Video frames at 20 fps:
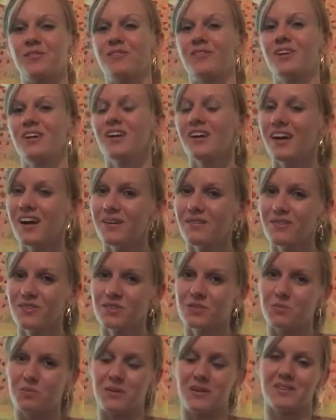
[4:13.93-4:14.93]
We all have
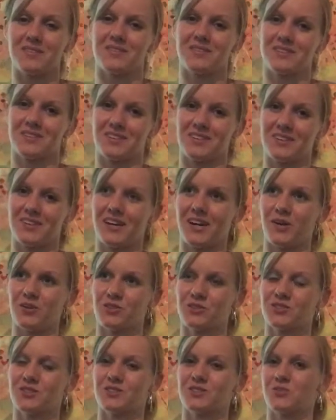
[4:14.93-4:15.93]
those spaces in our
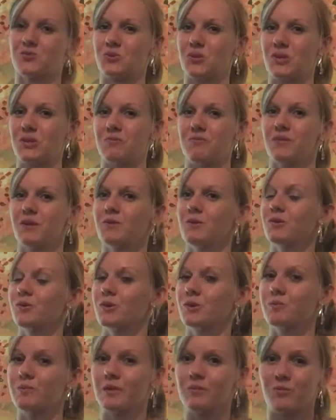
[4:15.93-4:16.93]
houses where maybe
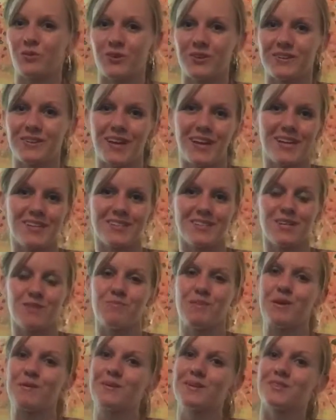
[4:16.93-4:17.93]
we're a bit more lazy,
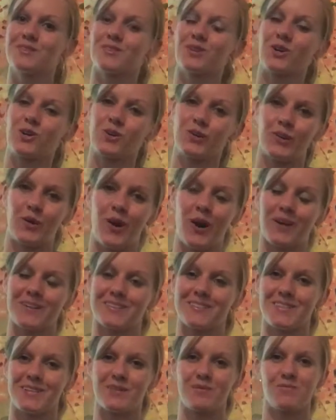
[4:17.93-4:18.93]
maybe it's the
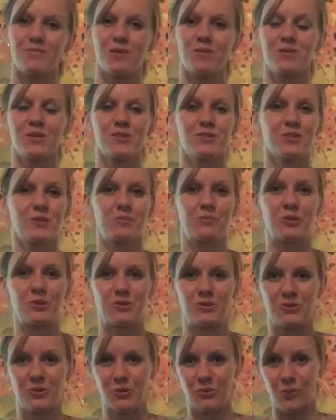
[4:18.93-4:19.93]
closet, maybe it's our
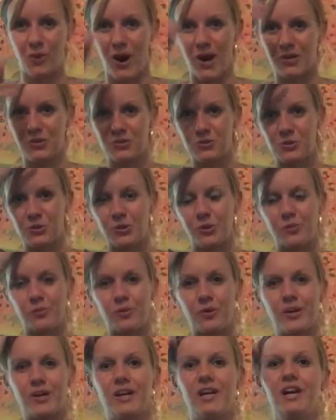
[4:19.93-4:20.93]
personal washroom
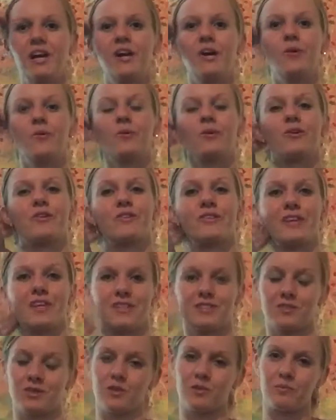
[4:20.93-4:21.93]
where
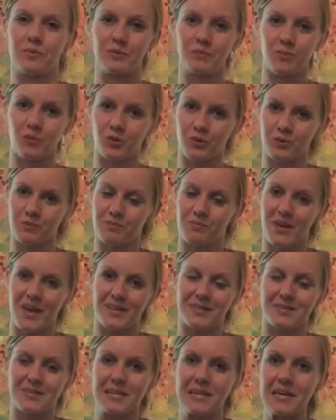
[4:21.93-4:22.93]
things are a bit more
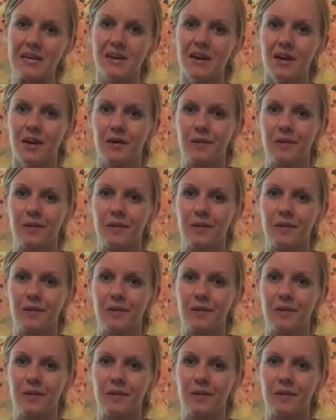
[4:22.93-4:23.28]
messy.